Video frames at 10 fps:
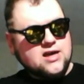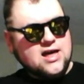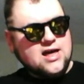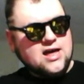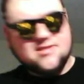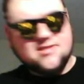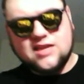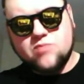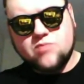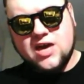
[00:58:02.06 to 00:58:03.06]
at 6
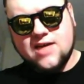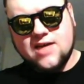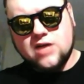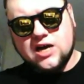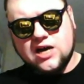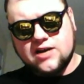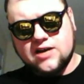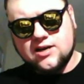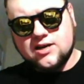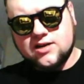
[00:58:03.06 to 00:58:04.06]
p.m. on
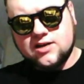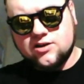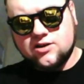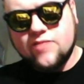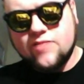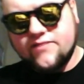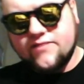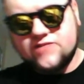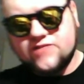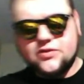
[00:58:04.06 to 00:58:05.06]
November
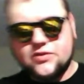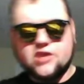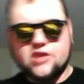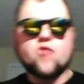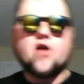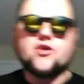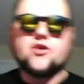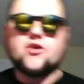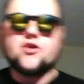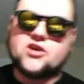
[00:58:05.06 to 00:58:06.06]
15th here in Raleigh,
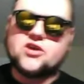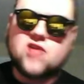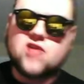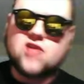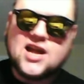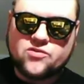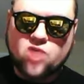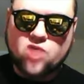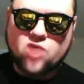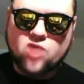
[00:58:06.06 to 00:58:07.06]
North Carolina. I live in
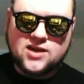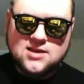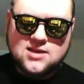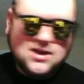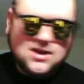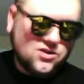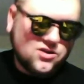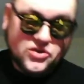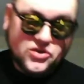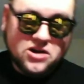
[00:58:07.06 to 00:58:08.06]
Raleigh,
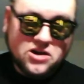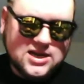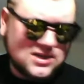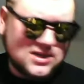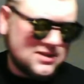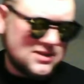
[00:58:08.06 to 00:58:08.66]
North Carolina.